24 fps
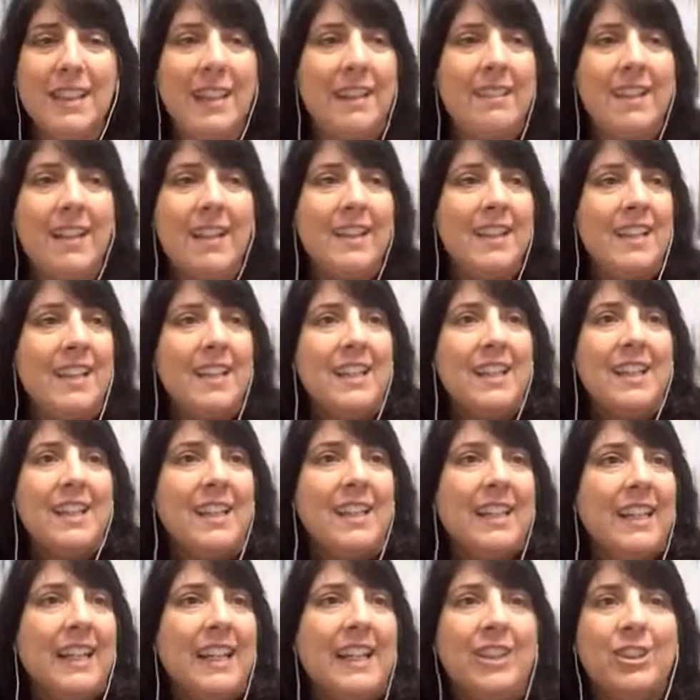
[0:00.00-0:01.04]
And then
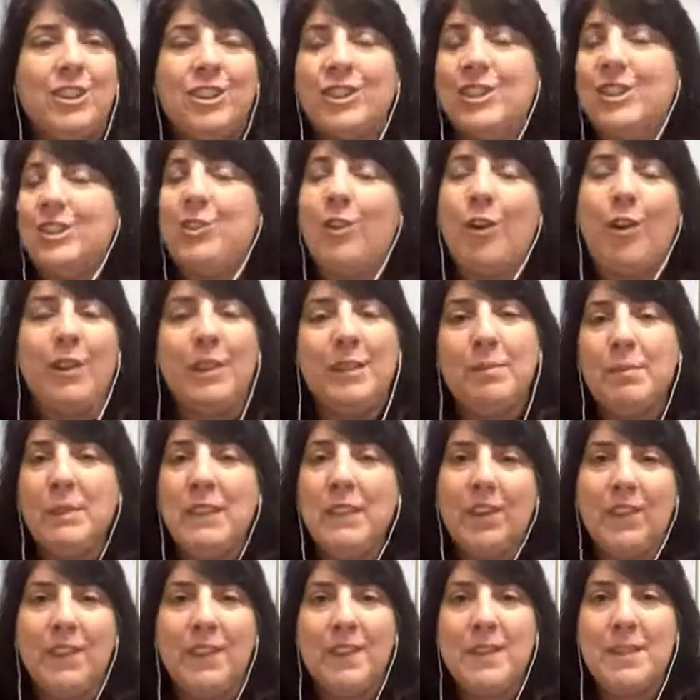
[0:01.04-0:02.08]
it just started
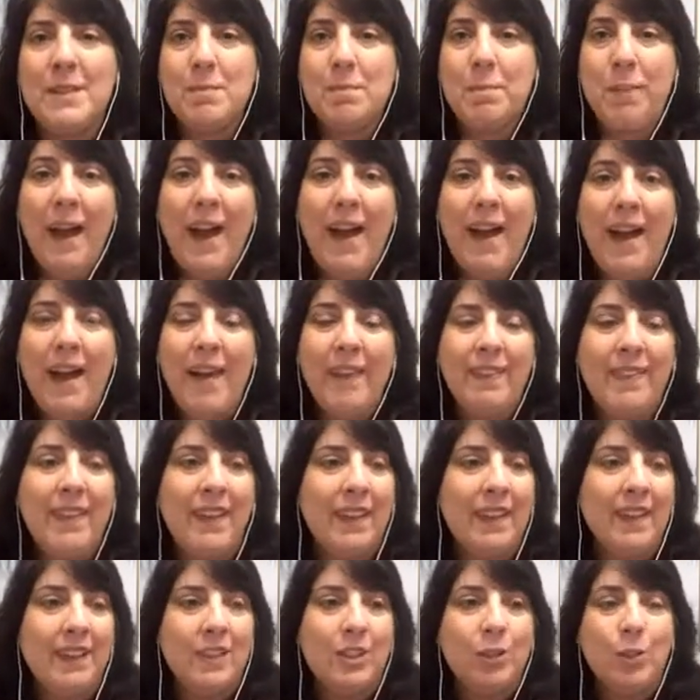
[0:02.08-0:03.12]
me on this path
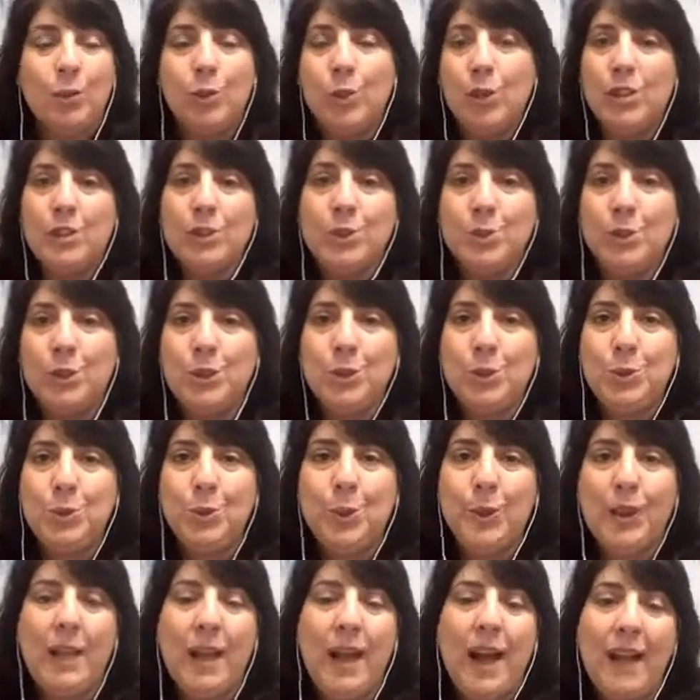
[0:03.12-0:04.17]
that, long story
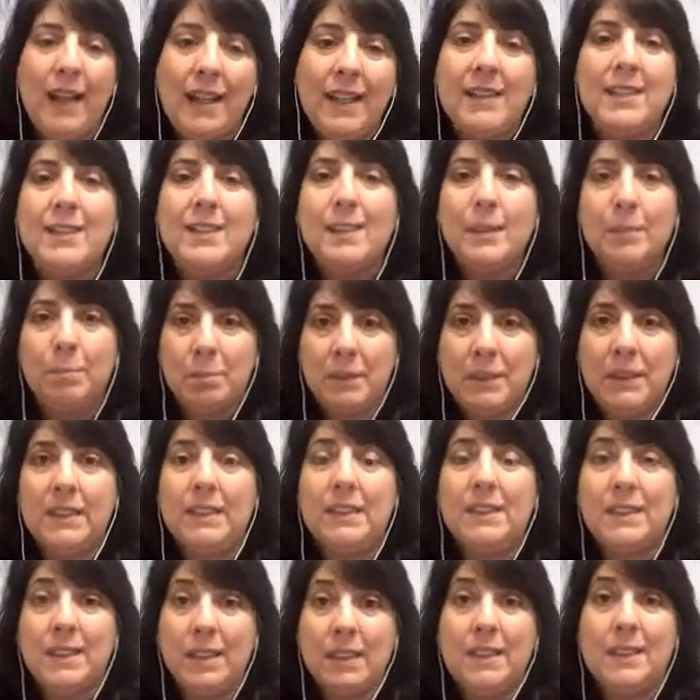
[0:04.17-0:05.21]
short, I ended up being
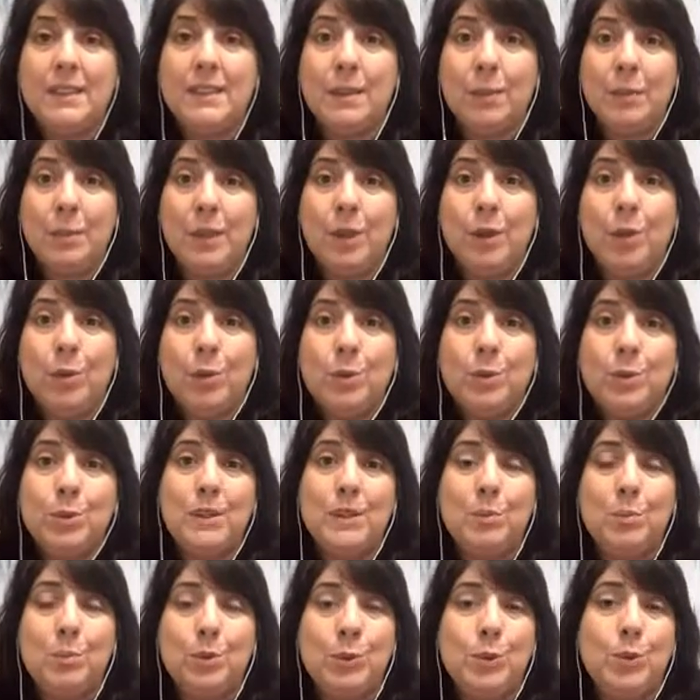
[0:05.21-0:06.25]
a telesummit
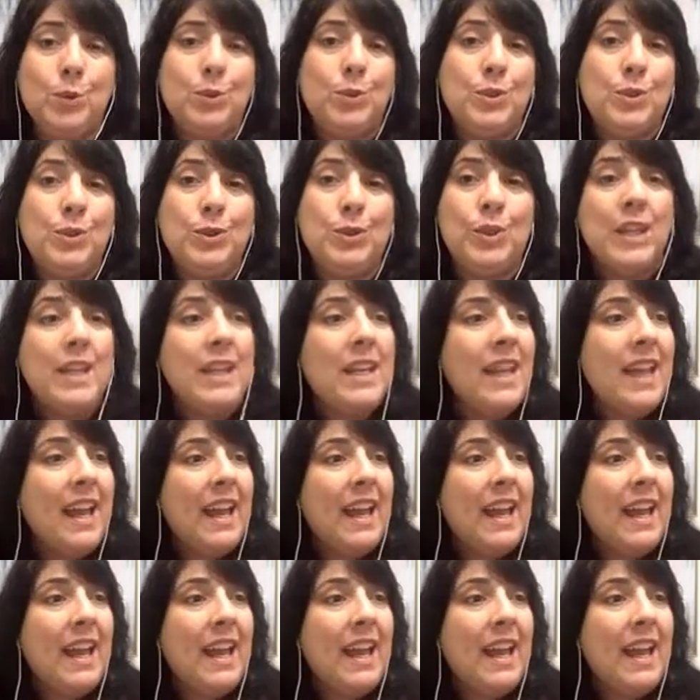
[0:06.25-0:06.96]
host and producer,